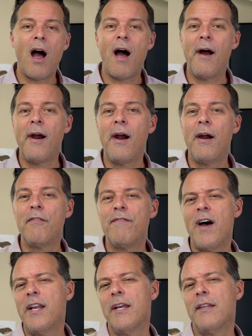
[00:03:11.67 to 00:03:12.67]
are
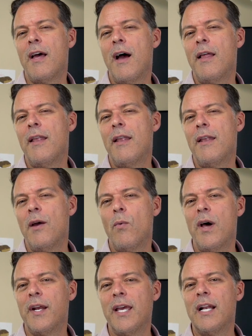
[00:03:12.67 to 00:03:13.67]
finding that they
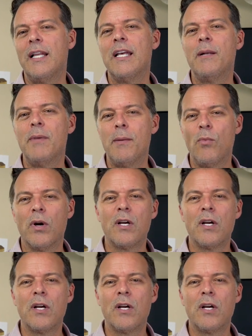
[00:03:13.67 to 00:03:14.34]
want to get a little bit more